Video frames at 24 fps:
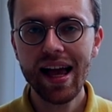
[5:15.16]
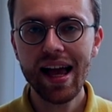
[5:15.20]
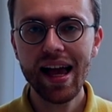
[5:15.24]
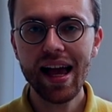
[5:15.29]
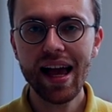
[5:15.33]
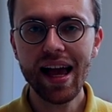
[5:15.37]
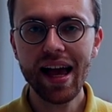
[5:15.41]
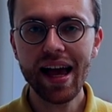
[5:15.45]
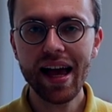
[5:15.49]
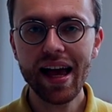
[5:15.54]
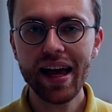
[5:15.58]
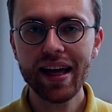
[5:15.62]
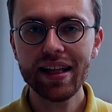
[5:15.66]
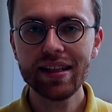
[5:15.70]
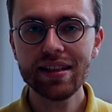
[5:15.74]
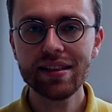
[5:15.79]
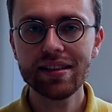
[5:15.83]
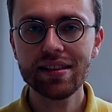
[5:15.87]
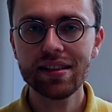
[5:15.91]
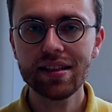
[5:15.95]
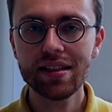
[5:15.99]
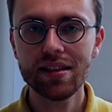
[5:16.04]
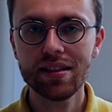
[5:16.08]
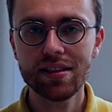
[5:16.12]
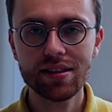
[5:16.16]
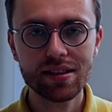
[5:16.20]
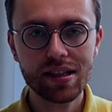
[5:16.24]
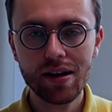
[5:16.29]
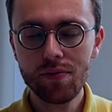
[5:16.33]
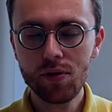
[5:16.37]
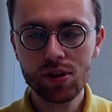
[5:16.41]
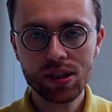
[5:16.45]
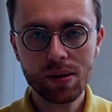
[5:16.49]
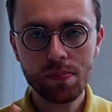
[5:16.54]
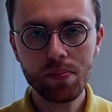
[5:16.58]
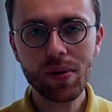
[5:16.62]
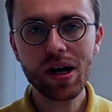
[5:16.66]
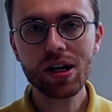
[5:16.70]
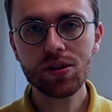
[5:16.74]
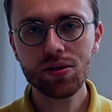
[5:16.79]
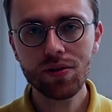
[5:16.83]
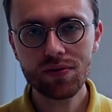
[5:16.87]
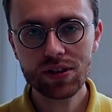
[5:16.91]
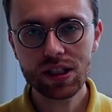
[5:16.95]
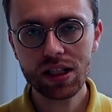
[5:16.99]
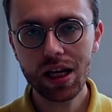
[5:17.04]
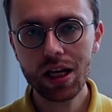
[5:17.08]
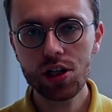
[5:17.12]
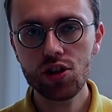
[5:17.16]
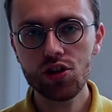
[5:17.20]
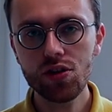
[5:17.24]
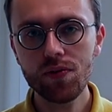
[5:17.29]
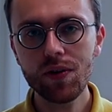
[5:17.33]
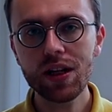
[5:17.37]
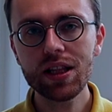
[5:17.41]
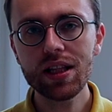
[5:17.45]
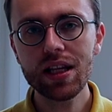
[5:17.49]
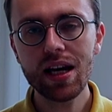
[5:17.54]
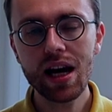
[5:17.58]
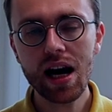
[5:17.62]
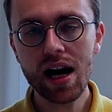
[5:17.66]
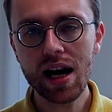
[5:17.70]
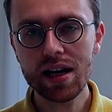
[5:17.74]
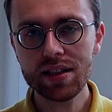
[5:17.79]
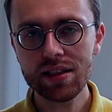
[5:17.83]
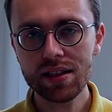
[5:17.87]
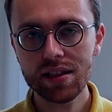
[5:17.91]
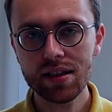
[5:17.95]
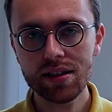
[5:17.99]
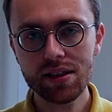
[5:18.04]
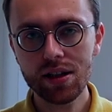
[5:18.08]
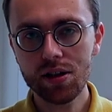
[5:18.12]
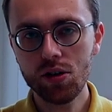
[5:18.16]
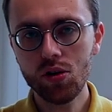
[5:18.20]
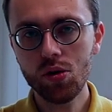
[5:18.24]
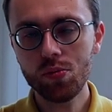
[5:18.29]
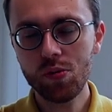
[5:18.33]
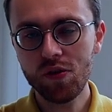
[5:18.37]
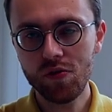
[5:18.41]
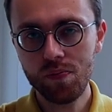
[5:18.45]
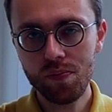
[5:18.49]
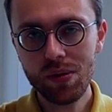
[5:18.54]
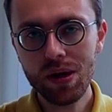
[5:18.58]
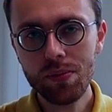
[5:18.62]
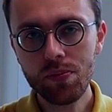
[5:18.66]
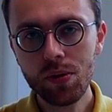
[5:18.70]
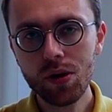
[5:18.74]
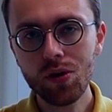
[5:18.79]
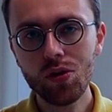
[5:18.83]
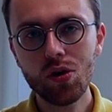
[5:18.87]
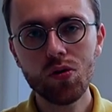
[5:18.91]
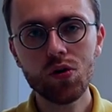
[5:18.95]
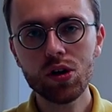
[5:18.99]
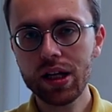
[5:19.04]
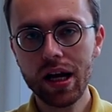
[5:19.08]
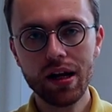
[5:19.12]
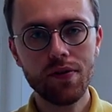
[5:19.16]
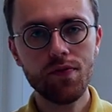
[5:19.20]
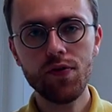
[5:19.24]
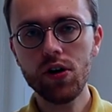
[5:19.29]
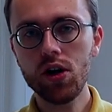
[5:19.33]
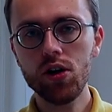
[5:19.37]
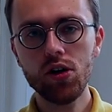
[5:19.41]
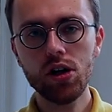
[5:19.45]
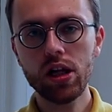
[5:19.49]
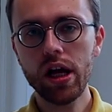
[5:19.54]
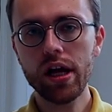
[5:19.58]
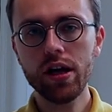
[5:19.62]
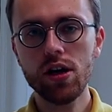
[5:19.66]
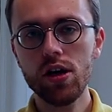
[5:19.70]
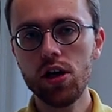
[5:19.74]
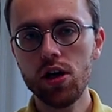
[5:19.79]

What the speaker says: And there was a part of the lecture when he asked the group of people who were like very like,